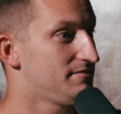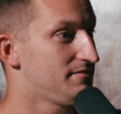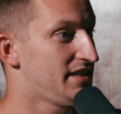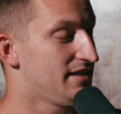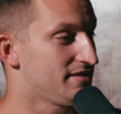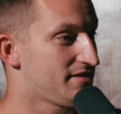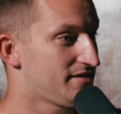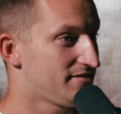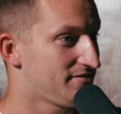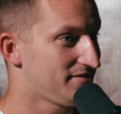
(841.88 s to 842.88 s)
Yes.
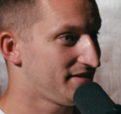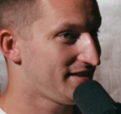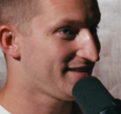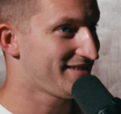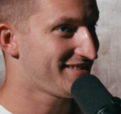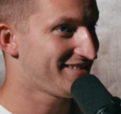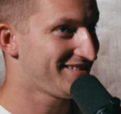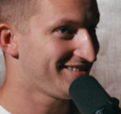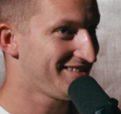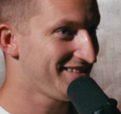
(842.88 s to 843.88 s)

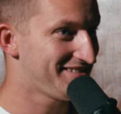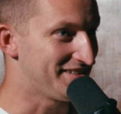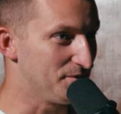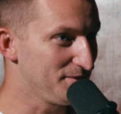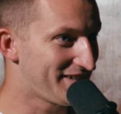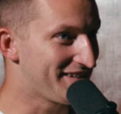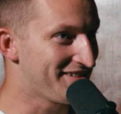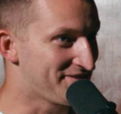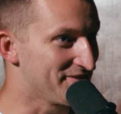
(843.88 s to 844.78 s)
It's an old geezer.